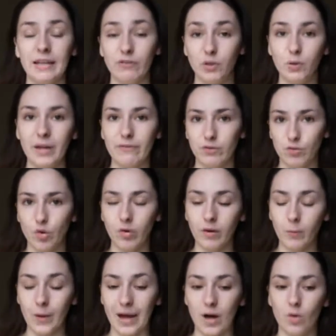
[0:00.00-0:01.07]
If a
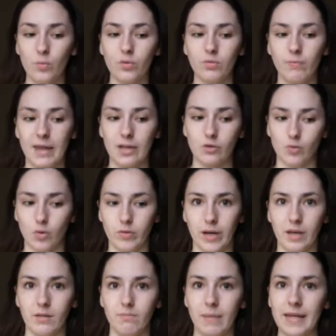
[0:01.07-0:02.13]
drawing will help, make a
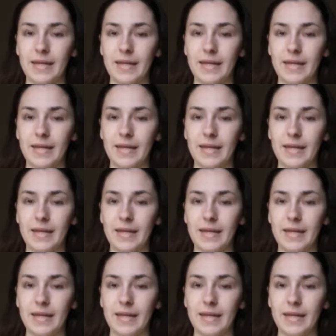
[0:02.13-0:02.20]
drawing.